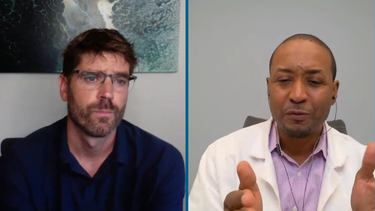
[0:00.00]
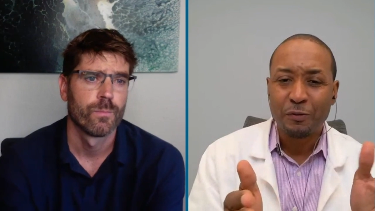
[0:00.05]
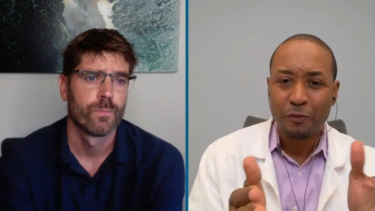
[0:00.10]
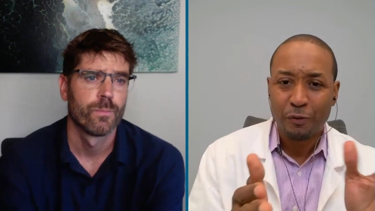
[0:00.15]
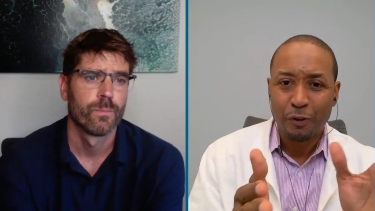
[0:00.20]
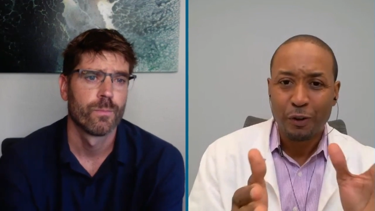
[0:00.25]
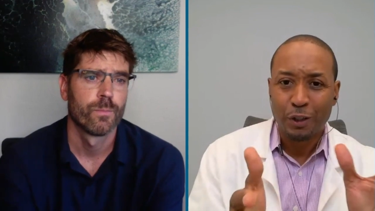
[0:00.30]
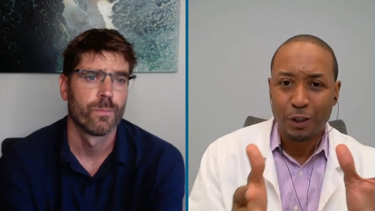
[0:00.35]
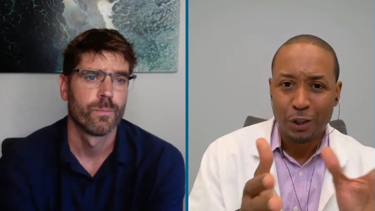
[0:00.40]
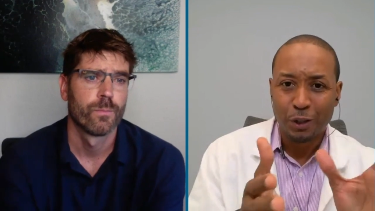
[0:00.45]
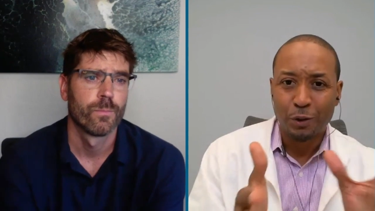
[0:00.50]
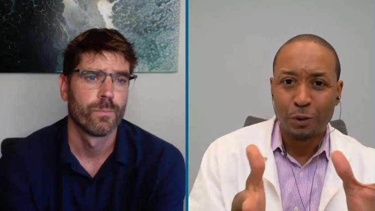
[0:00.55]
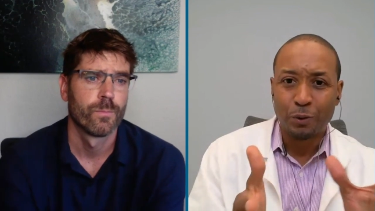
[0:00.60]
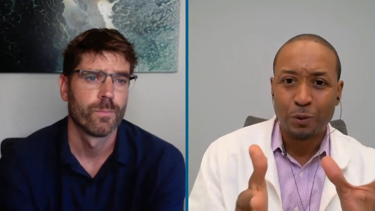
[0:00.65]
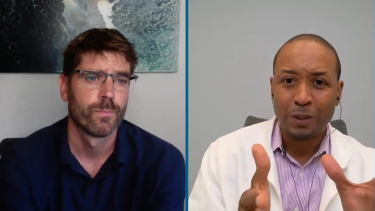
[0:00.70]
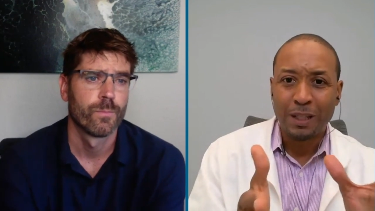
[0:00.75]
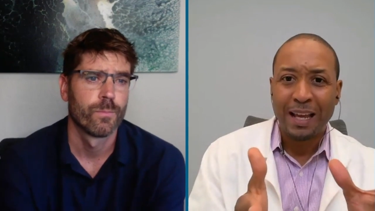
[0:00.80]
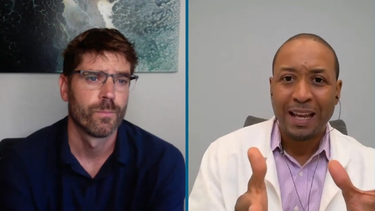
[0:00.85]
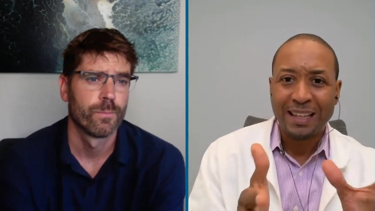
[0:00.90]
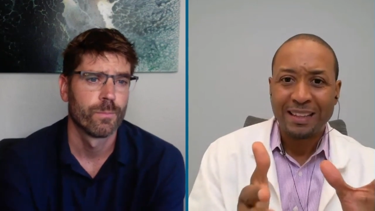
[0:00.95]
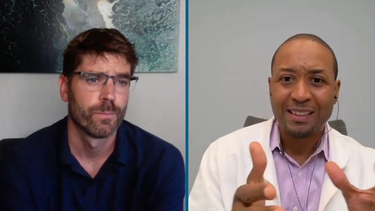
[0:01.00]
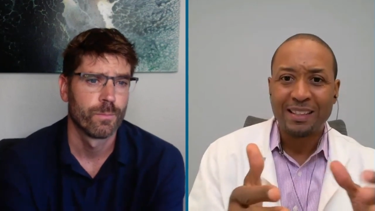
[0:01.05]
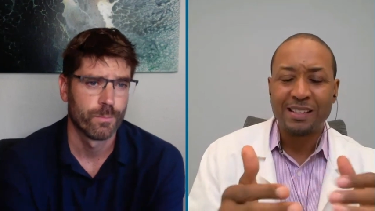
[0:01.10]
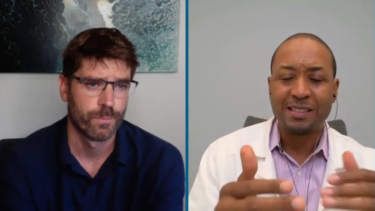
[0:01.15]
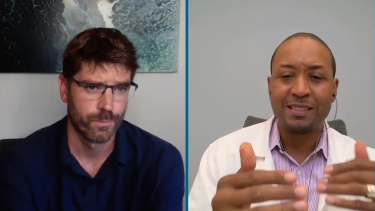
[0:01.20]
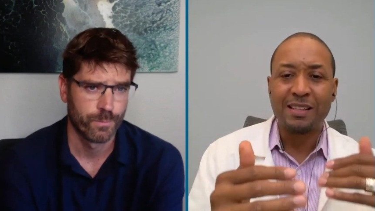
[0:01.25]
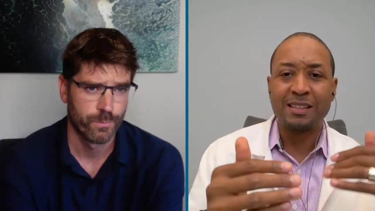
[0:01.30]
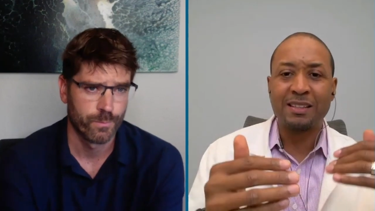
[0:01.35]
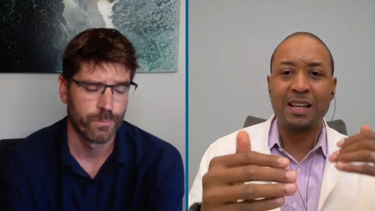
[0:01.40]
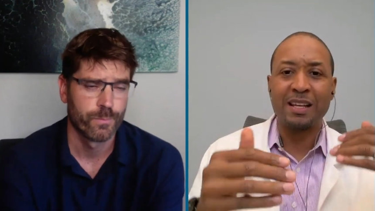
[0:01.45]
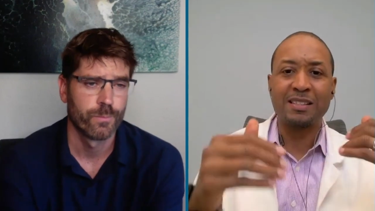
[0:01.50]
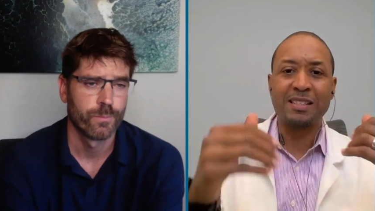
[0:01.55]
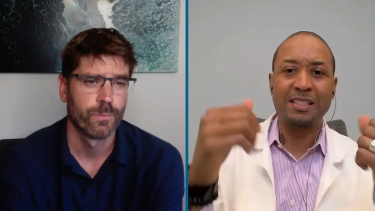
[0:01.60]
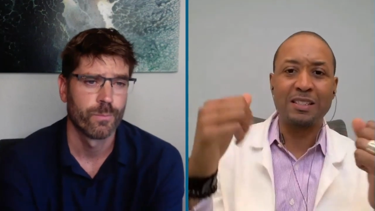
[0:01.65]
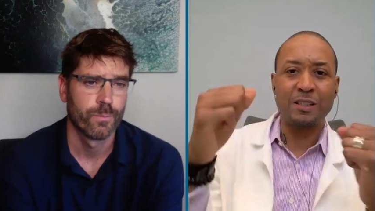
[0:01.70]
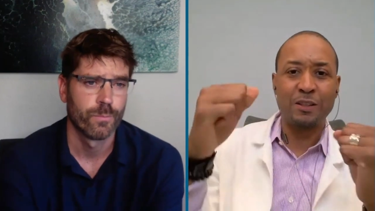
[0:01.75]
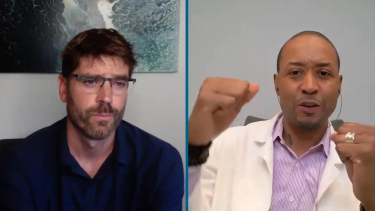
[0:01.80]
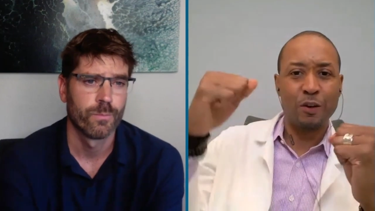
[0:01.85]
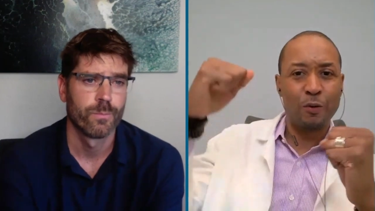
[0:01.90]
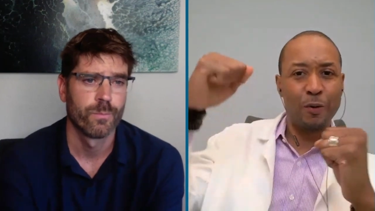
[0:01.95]
Speaker 1: for you like this it
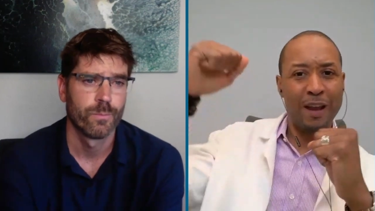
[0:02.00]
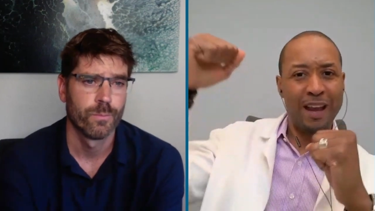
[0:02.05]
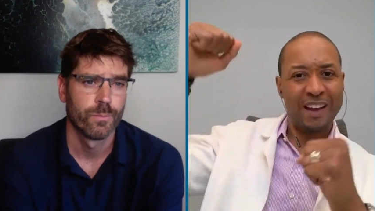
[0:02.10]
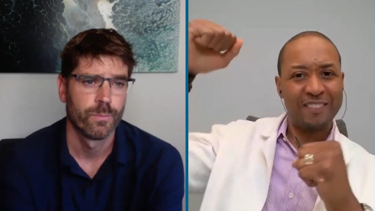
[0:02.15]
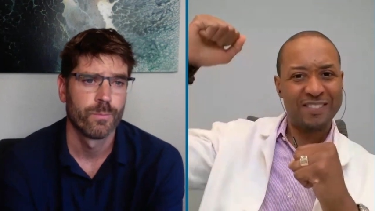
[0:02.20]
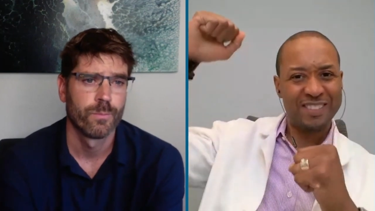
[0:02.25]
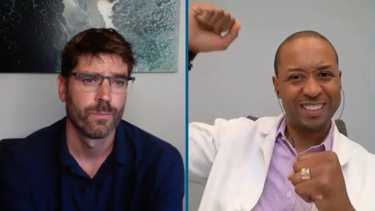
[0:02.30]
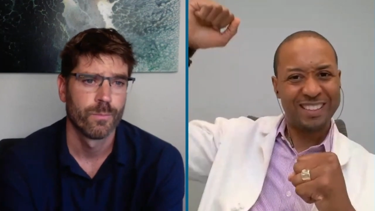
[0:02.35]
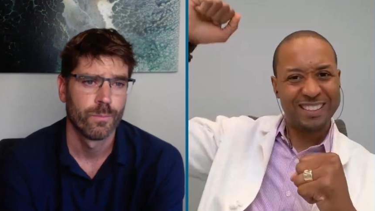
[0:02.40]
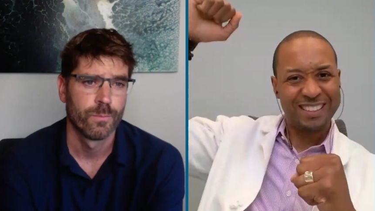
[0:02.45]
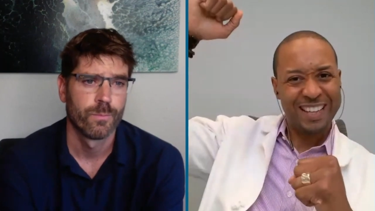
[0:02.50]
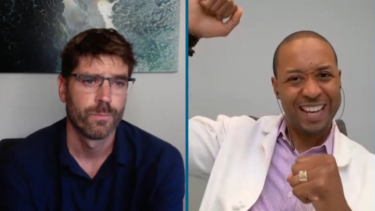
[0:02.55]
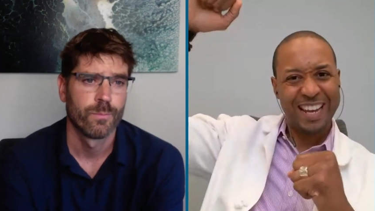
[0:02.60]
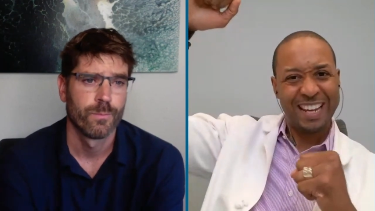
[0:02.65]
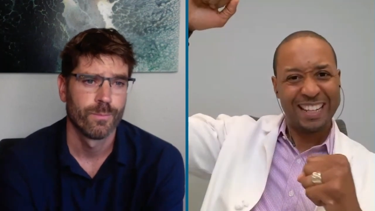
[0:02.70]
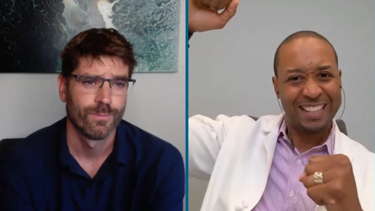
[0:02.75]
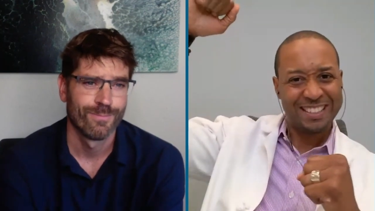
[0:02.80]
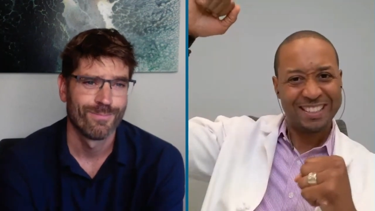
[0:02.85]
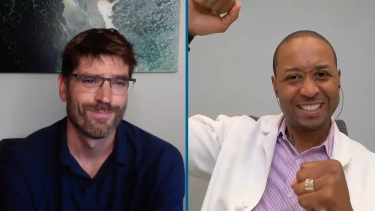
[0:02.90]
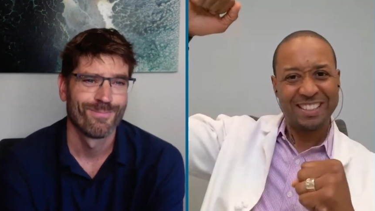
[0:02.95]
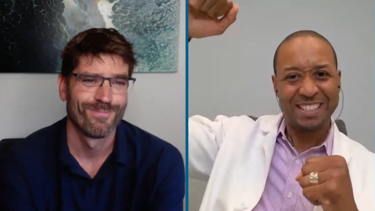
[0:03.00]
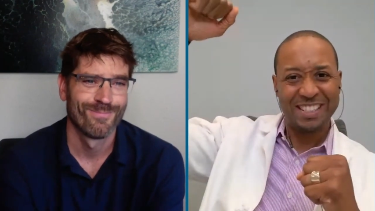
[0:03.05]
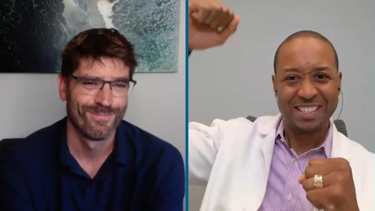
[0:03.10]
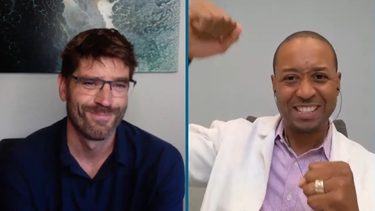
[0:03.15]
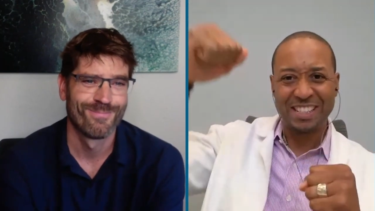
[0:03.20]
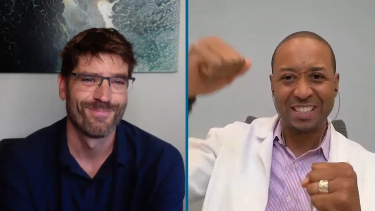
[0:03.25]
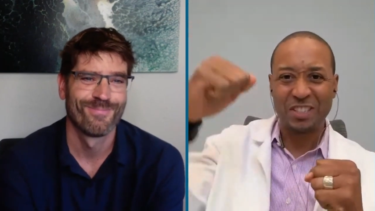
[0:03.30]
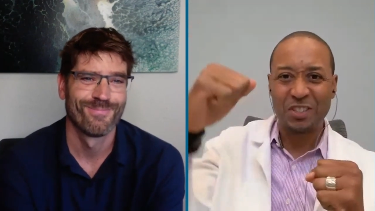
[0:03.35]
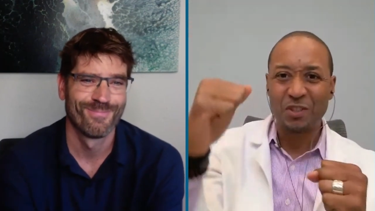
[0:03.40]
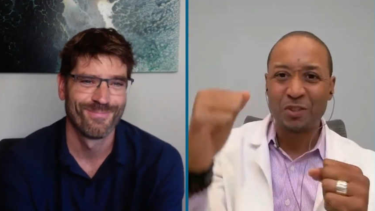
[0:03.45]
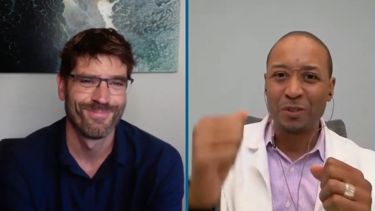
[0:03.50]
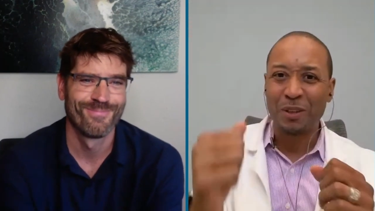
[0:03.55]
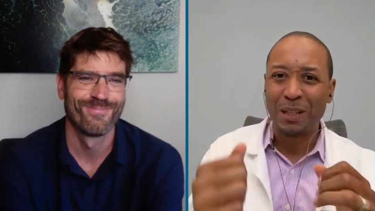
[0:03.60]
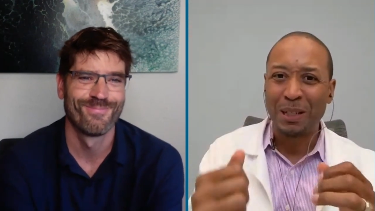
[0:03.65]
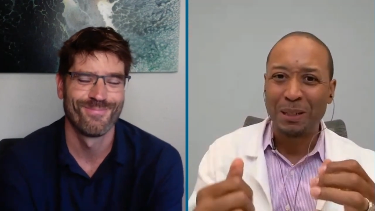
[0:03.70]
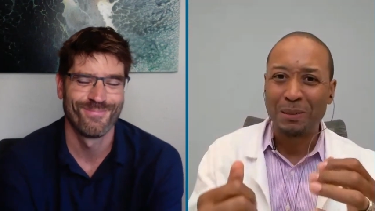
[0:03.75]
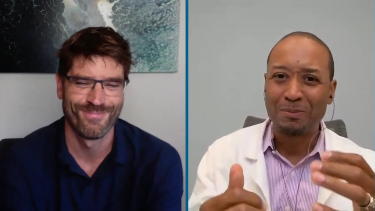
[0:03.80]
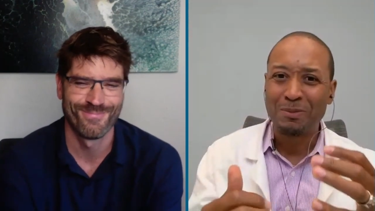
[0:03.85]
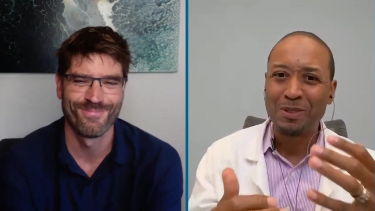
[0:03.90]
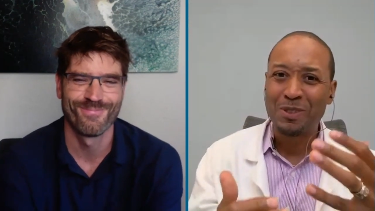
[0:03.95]
doesn't you don't have to take it to this
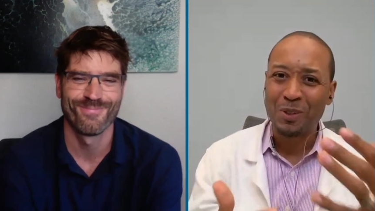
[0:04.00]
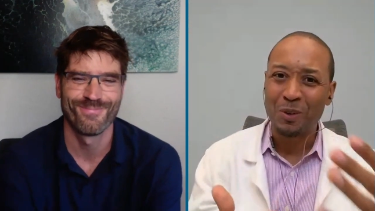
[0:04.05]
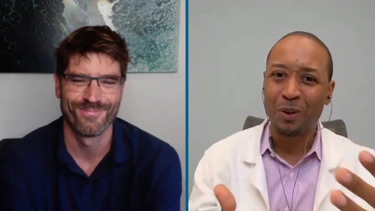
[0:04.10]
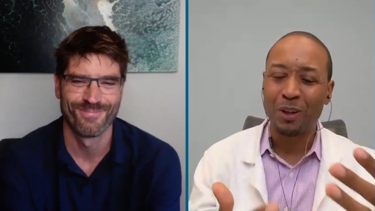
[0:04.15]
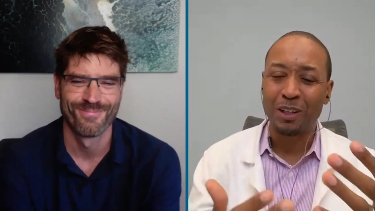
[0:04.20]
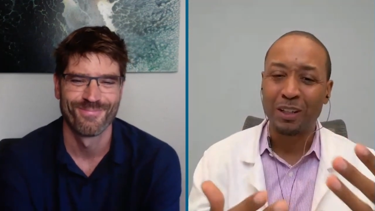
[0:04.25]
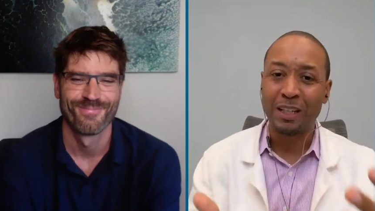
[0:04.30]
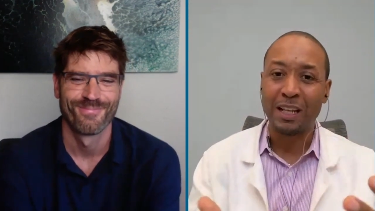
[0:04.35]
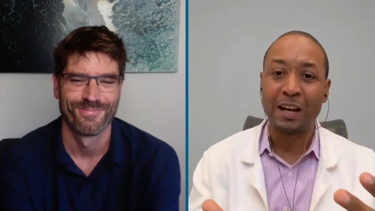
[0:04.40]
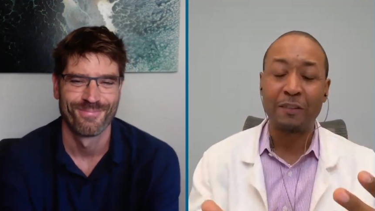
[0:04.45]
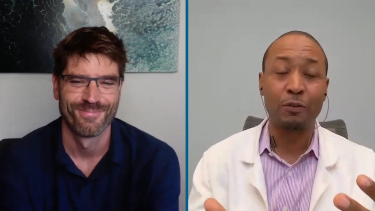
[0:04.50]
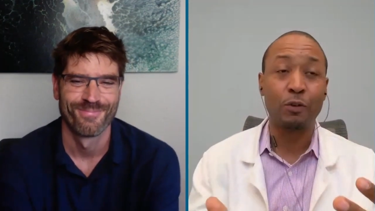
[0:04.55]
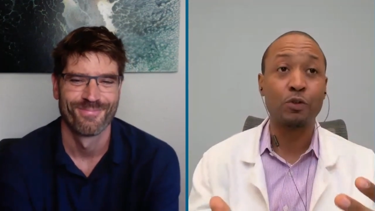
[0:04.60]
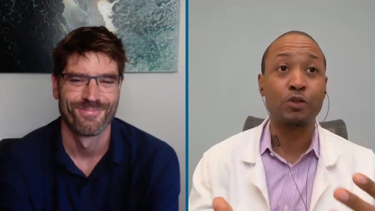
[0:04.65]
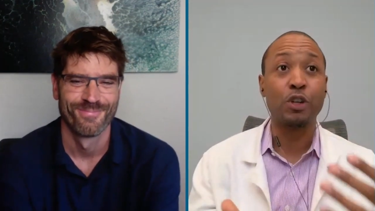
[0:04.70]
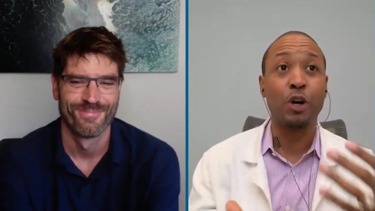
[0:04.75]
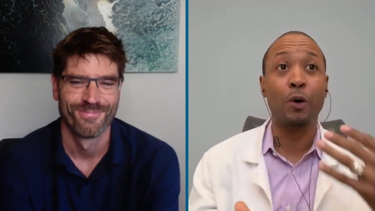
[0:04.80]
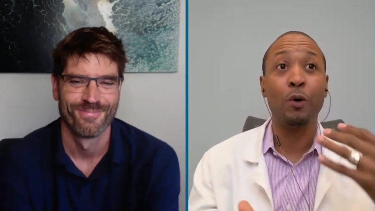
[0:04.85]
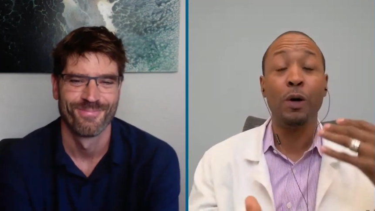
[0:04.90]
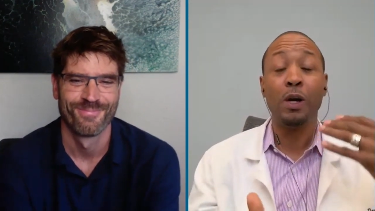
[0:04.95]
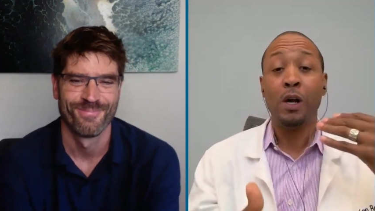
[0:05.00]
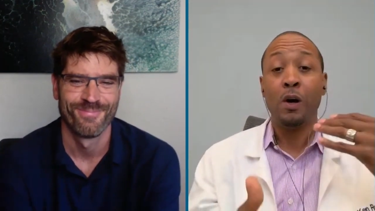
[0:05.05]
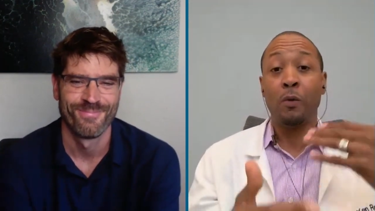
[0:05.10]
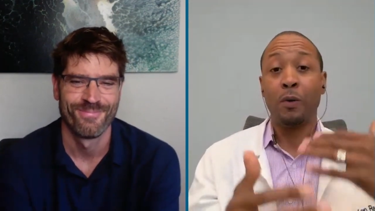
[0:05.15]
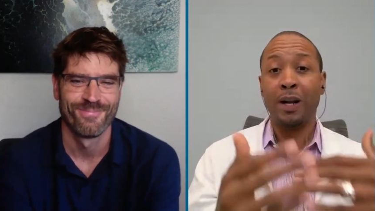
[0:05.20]
extreme sort of level so